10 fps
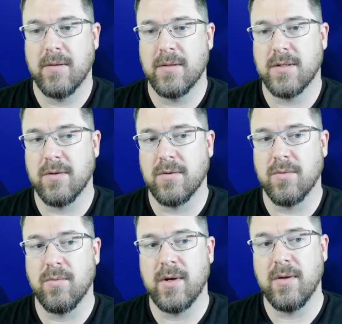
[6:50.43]
So
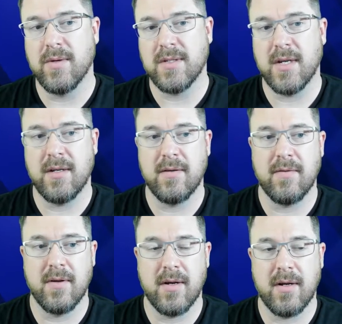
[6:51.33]
when you ascend
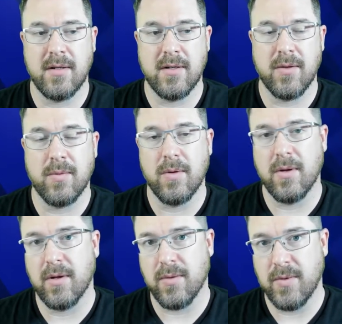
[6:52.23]
to
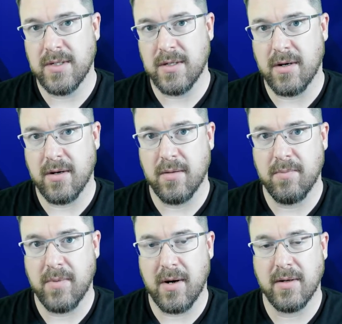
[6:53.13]
3-star
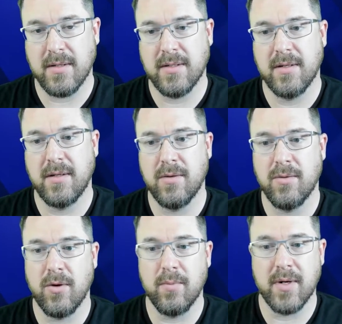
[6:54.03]
parts,
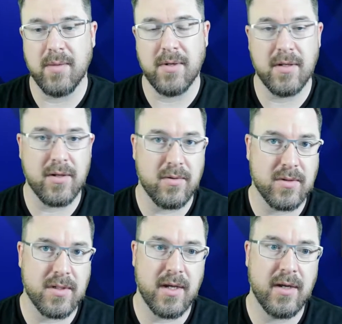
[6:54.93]
you open up an Eternal
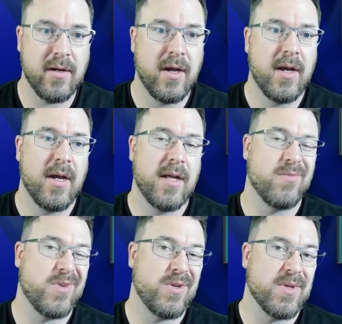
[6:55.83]
slot, and
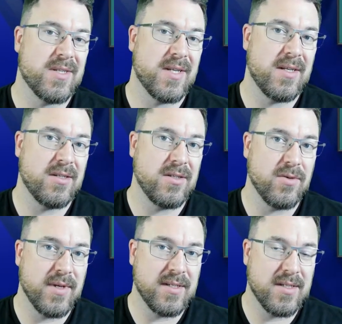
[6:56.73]
then when you ascend
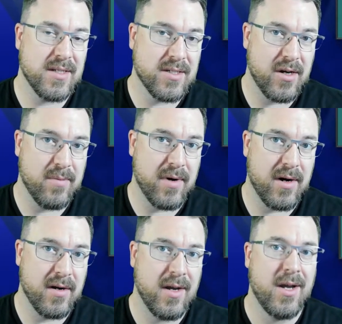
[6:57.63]
to a 6-star
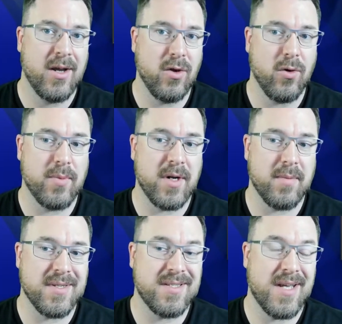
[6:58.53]
part, you open
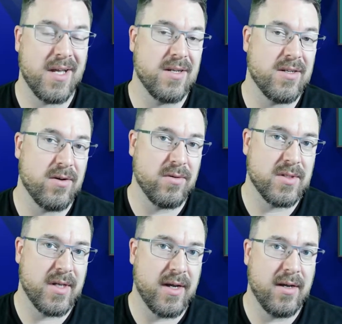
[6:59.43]
up a second Eternal
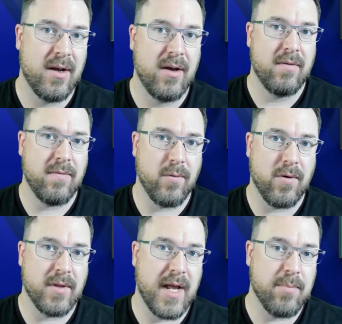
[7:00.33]
slot
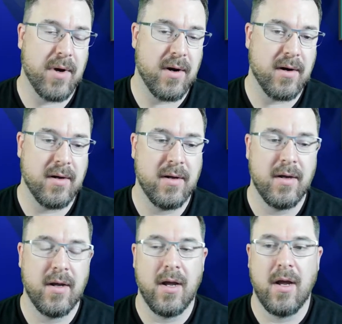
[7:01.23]
for that part.
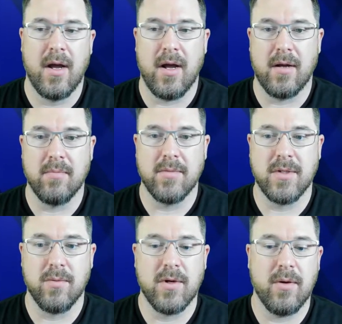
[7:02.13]

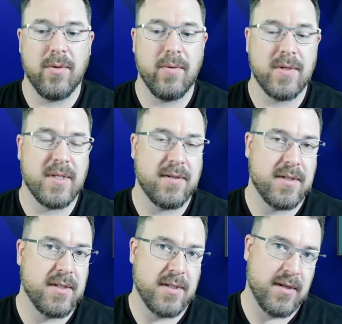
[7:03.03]
So we'll go through
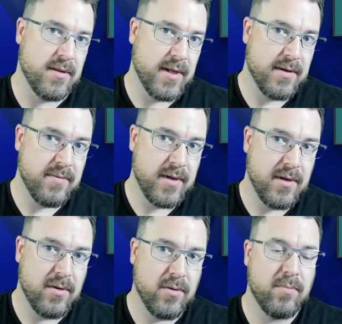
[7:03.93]
Ascension in a later
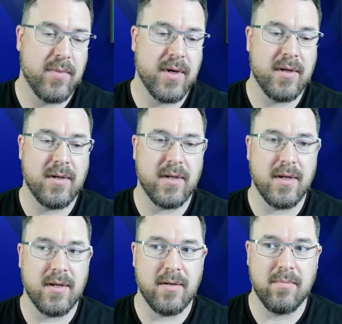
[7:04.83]
video, but
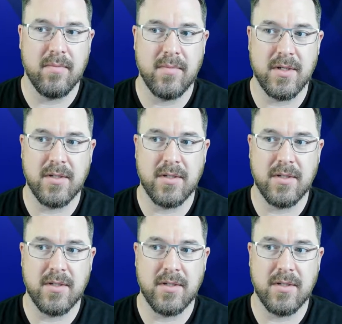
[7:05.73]
just